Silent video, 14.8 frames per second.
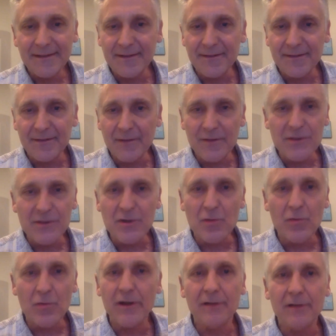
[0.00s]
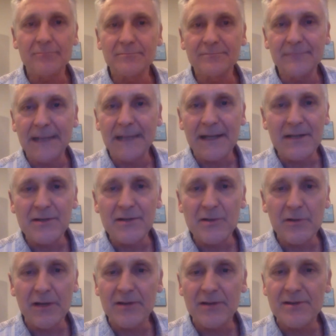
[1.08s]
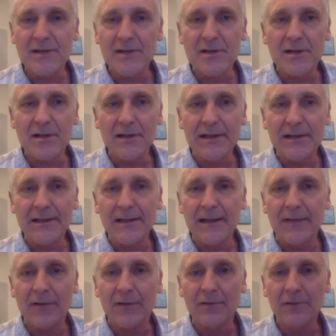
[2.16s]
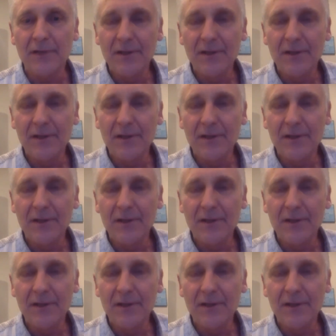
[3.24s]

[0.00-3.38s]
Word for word: of his career and he's doing it such an elite level.